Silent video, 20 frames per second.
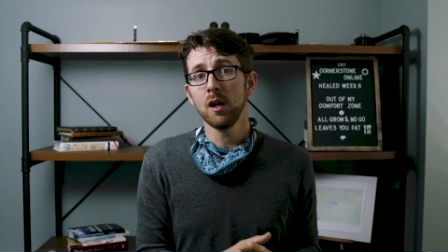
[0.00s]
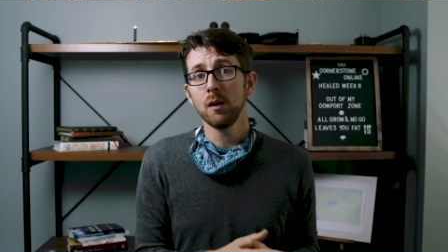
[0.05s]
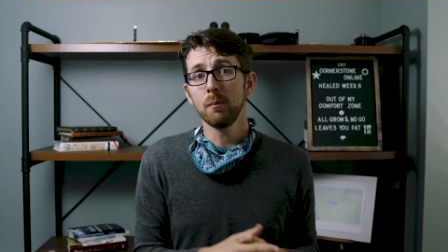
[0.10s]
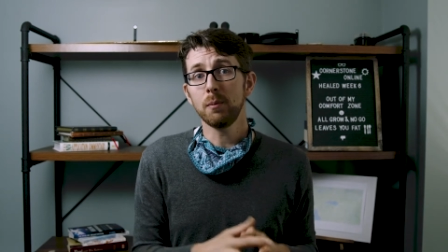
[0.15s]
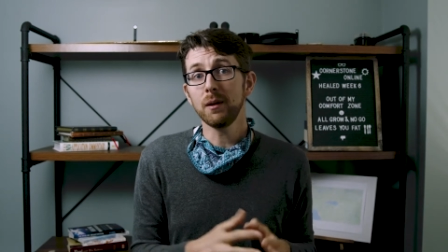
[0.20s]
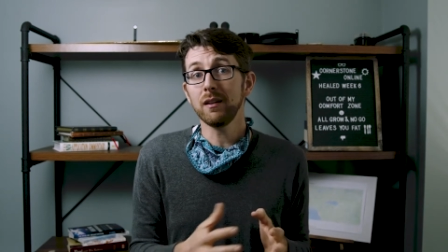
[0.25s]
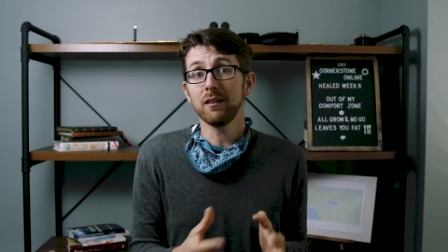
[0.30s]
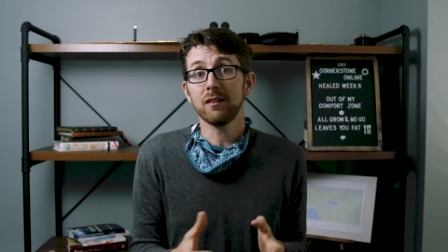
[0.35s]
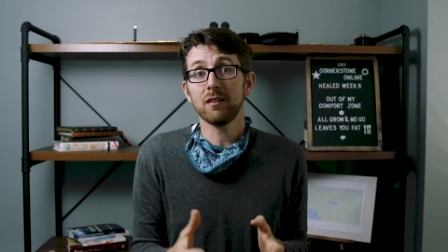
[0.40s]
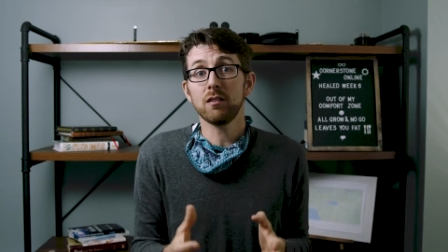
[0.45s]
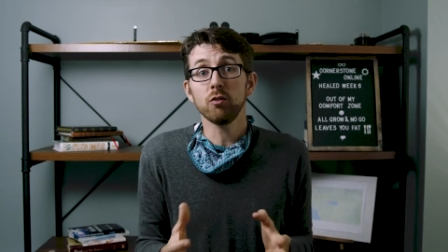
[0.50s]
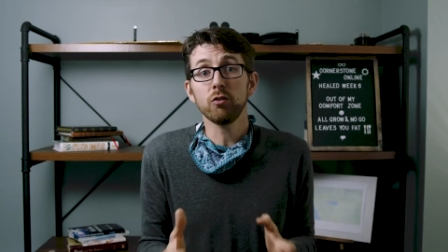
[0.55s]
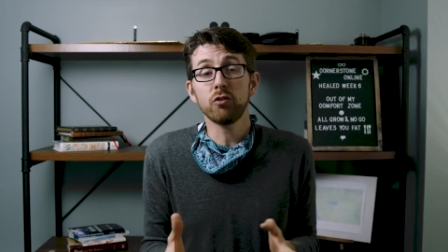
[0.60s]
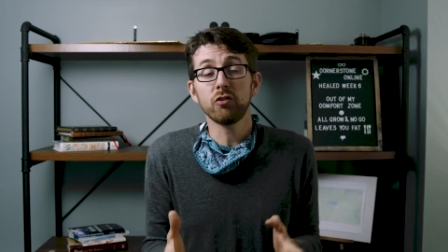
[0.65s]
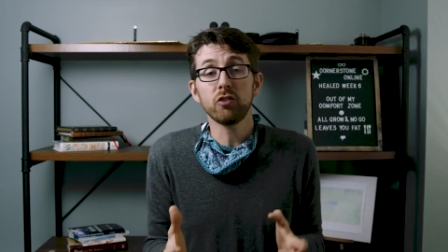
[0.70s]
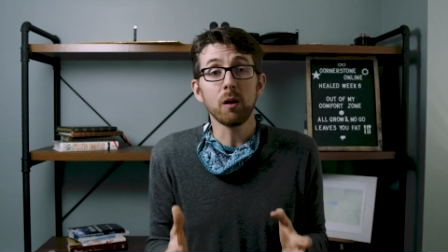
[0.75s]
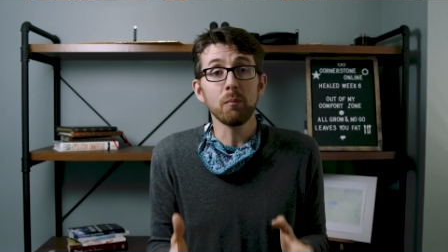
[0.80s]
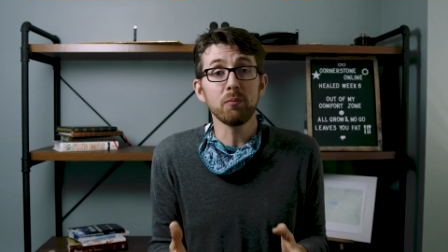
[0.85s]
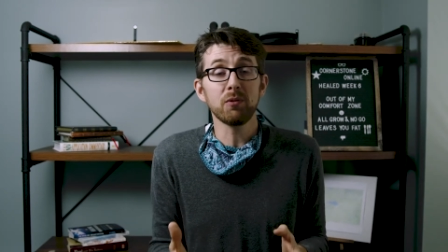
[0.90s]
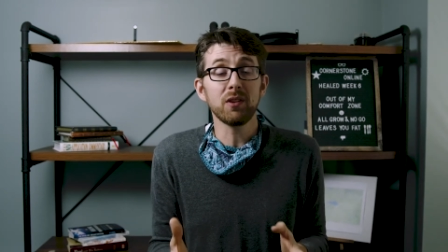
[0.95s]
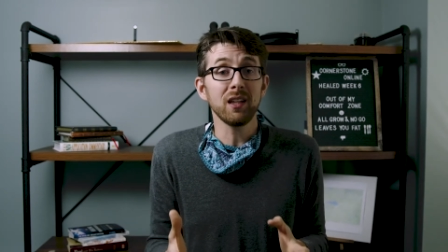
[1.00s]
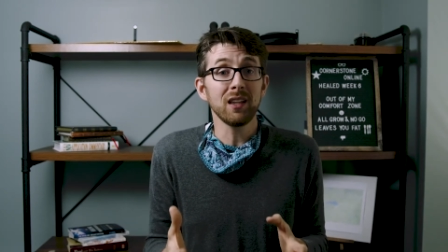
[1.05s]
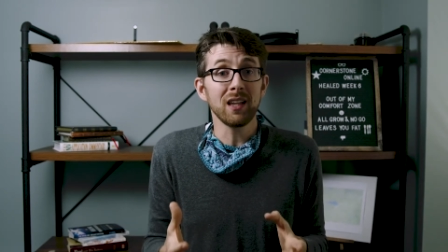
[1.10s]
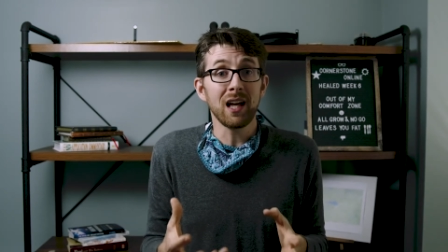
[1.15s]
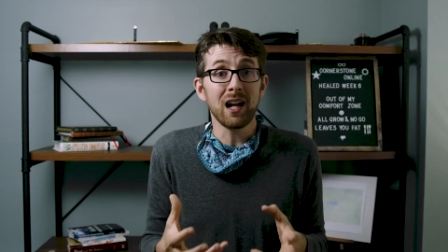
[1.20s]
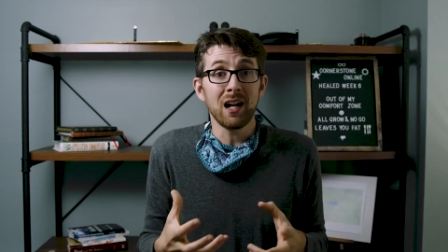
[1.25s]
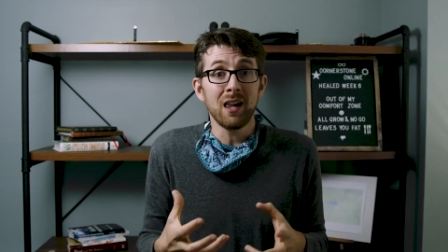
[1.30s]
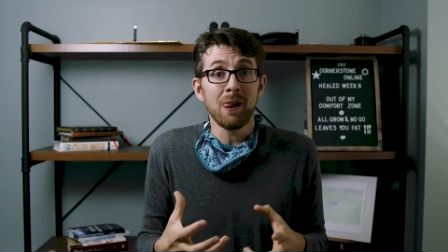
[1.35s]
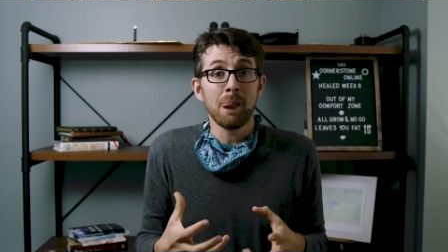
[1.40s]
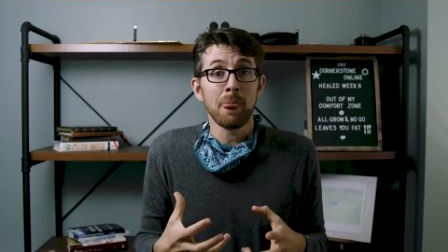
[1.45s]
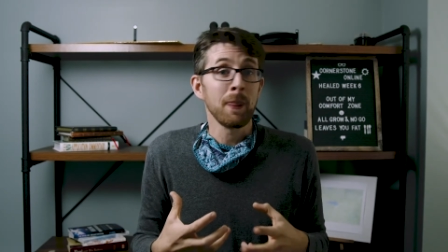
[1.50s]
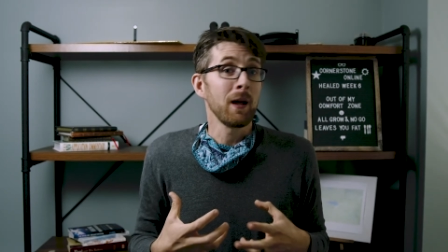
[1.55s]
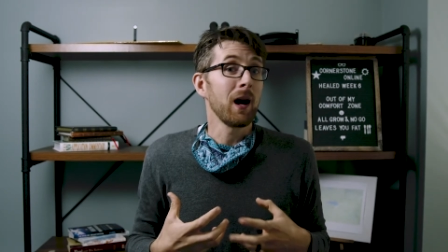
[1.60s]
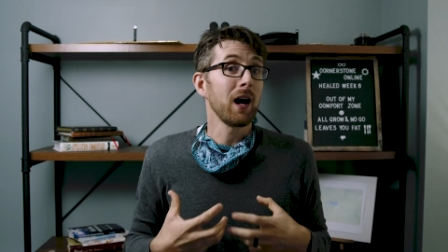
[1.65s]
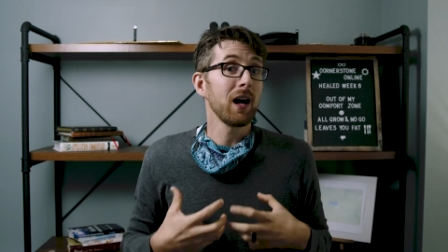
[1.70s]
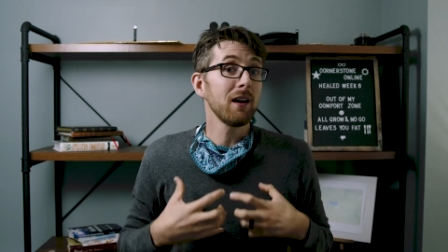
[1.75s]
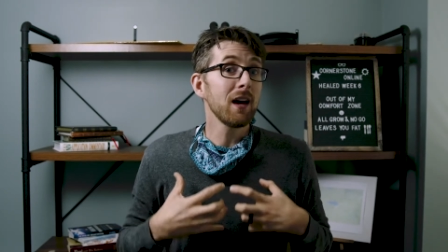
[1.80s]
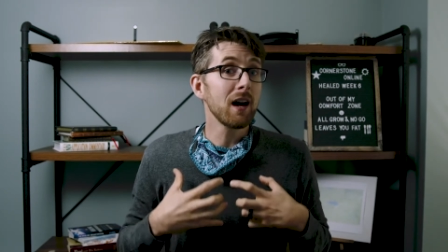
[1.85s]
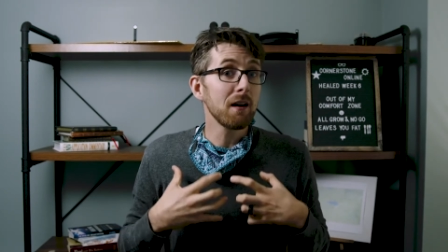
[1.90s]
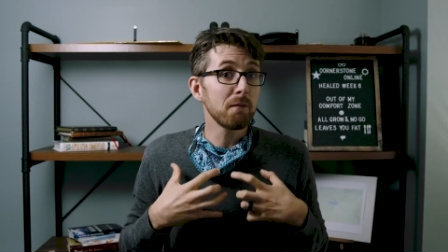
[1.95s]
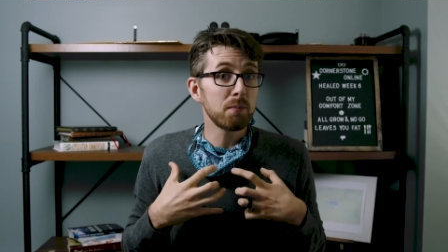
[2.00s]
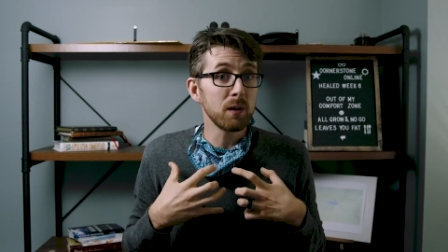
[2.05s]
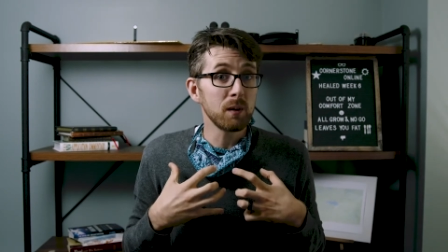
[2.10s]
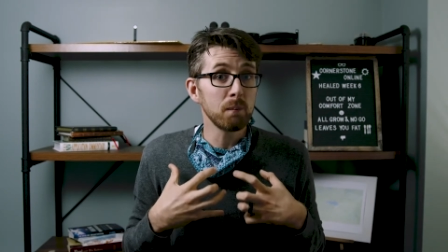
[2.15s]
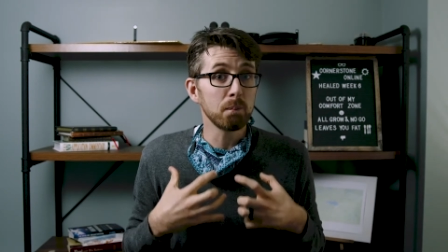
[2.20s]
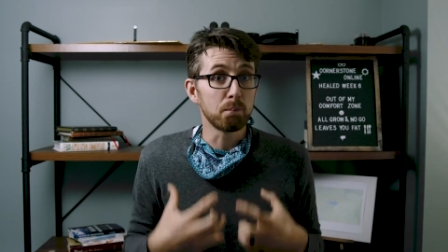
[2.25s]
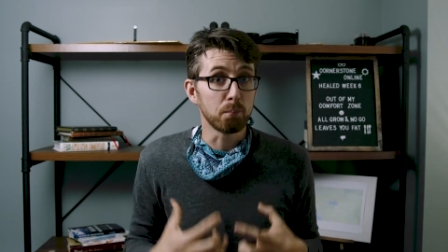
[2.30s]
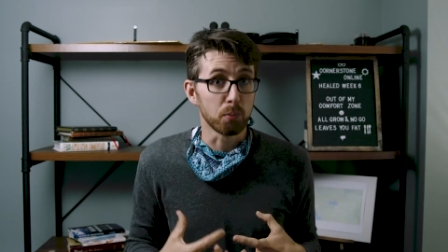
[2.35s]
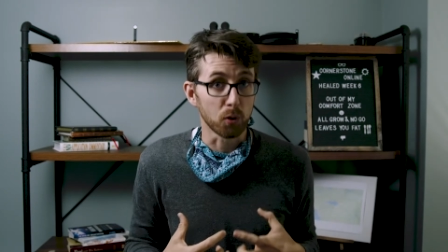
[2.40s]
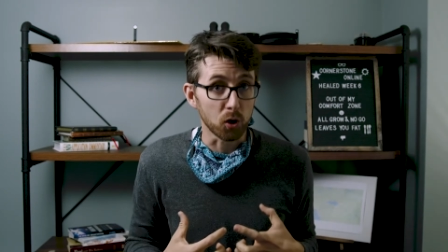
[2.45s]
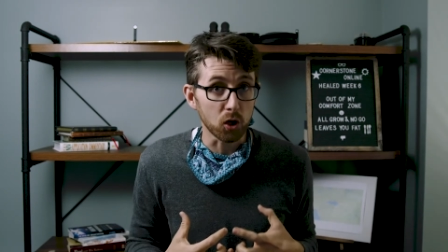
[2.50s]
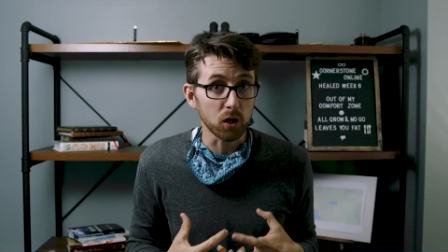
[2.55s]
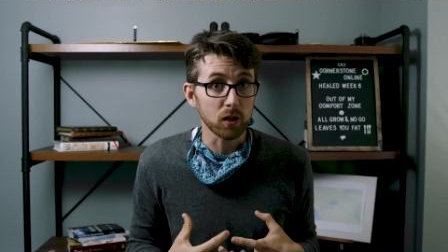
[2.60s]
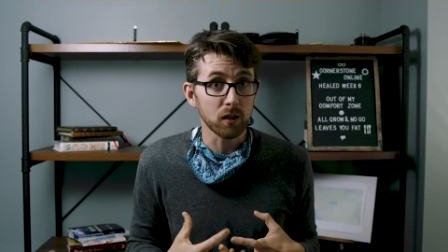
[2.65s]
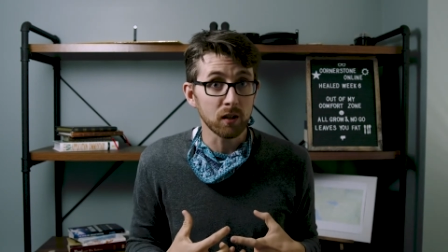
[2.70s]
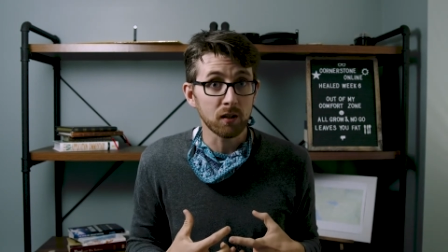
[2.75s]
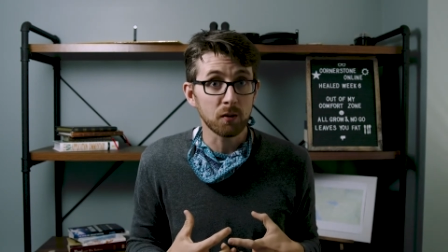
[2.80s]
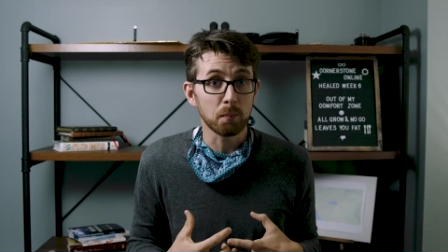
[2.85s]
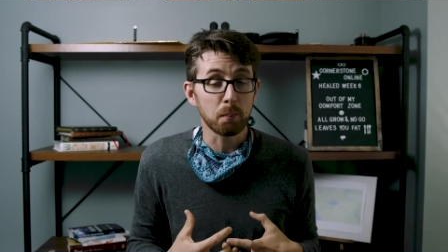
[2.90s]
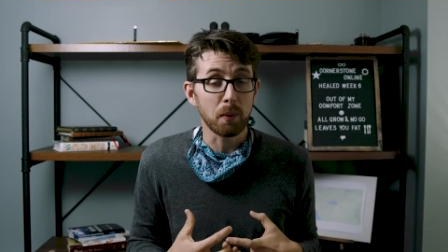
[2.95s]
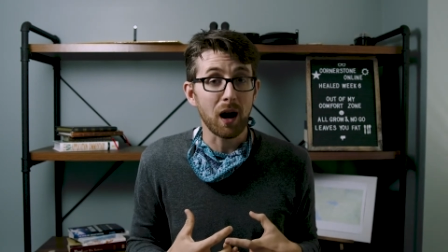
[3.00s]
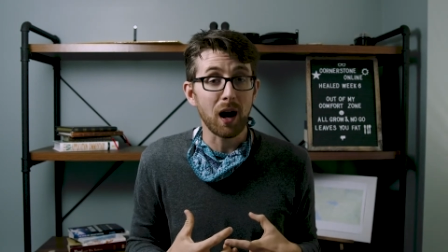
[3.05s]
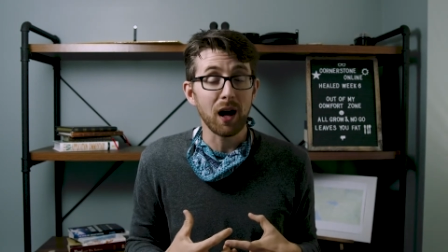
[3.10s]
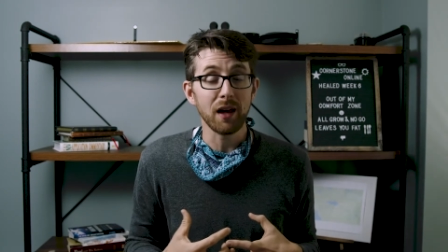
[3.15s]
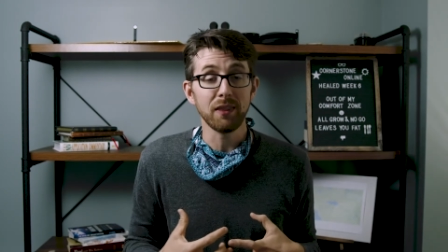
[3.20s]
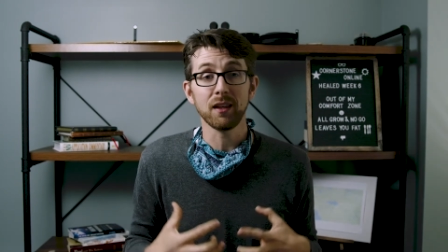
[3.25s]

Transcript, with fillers: Because there's something that I have been burdened by.